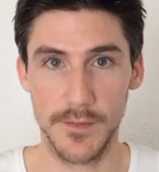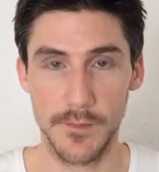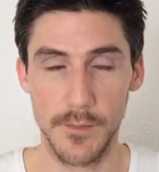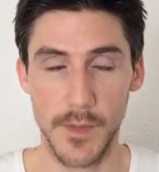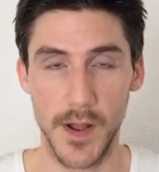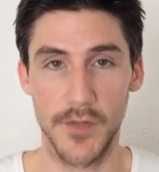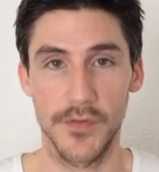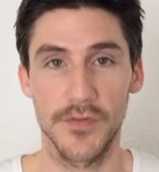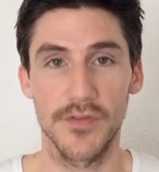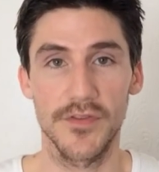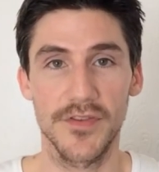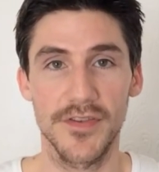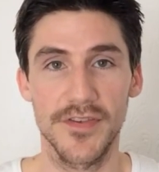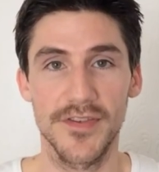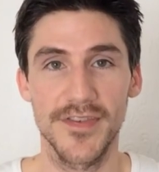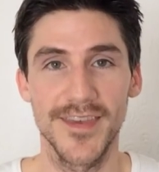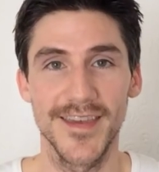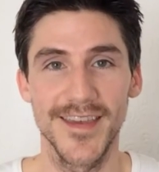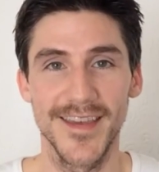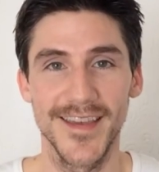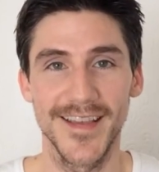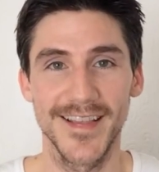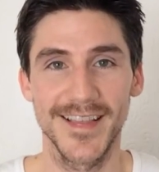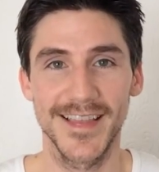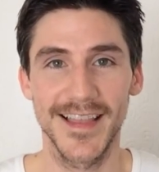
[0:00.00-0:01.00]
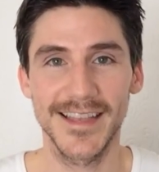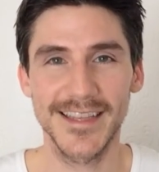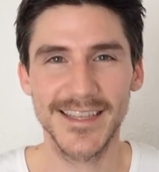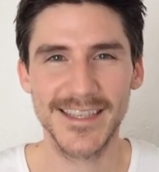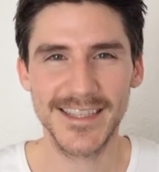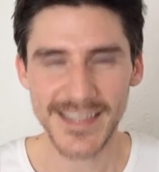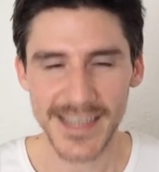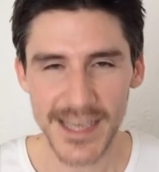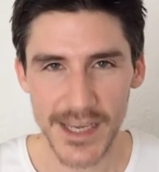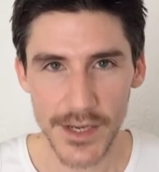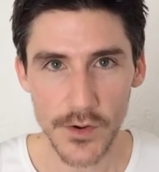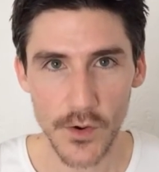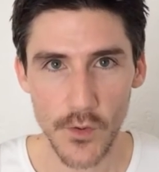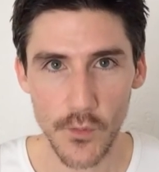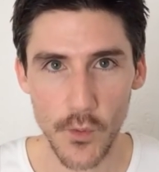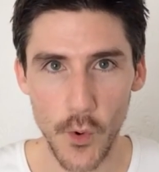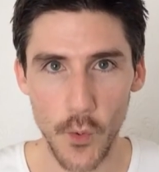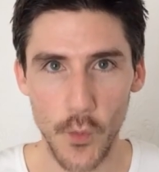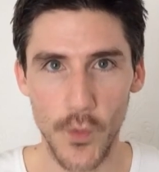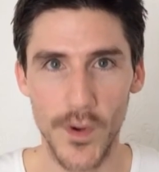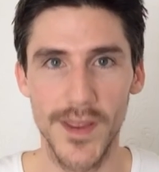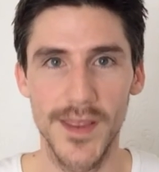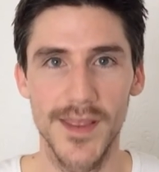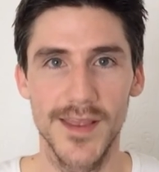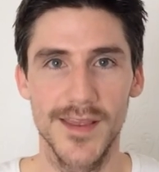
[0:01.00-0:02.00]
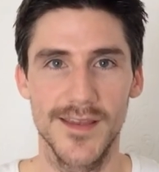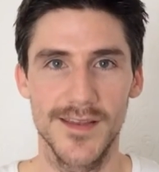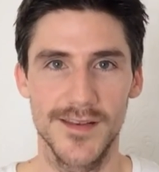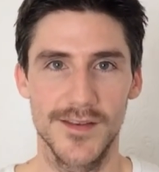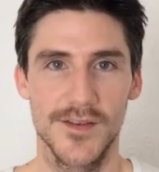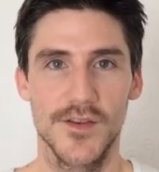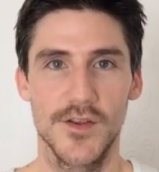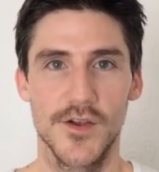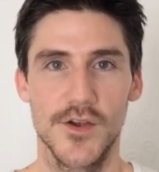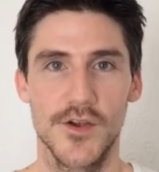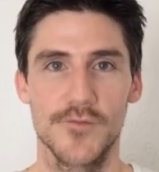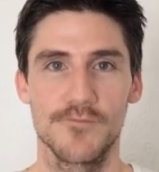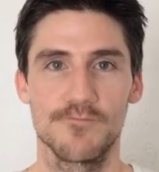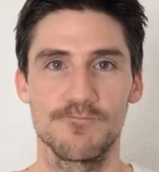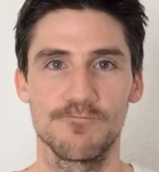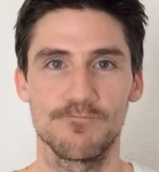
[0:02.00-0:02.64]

month. Let's see what we can do.